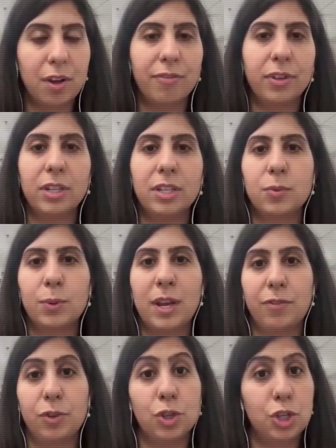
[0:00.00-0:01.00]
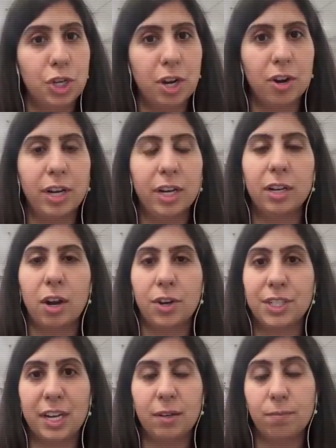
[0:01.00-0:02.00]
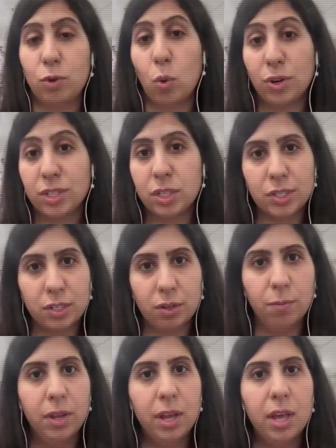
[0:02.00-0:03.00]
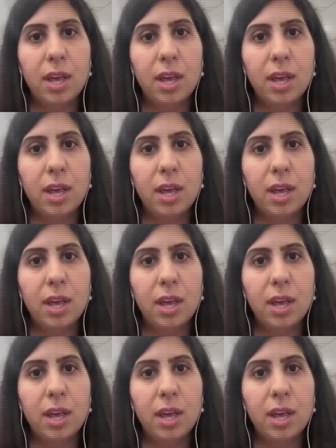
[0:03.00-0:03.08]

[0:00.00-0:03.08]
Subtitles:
office, we have the judiciary, our state court system,